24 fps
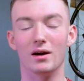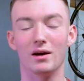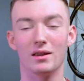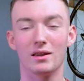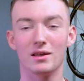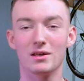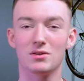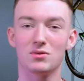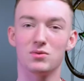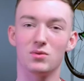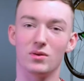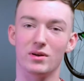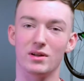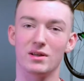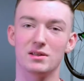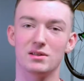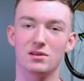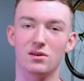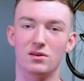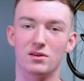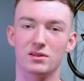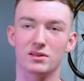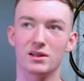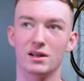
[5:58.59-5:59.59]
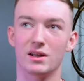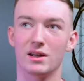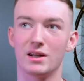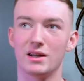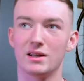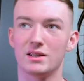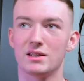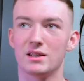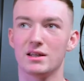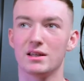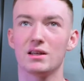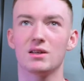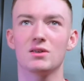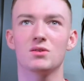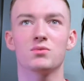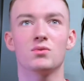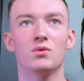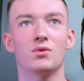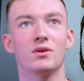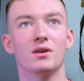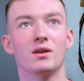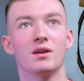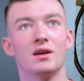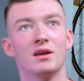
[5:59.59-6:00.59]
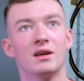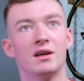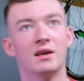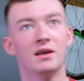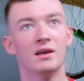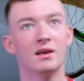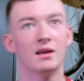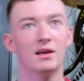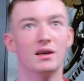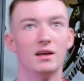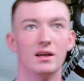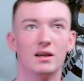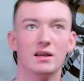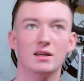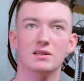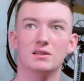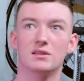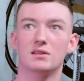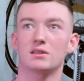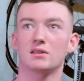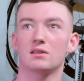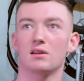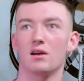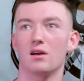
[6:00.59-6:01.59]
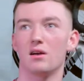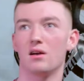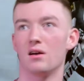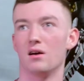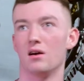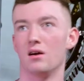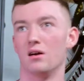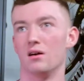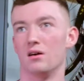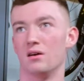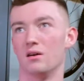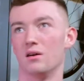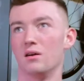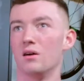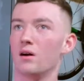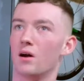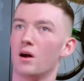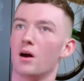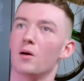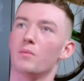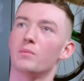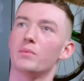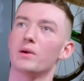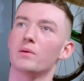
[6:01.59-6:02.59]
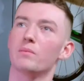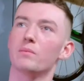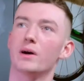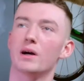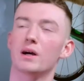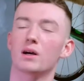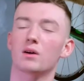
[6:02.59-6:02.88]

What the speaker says: this one is nice and easy. This one is a bit about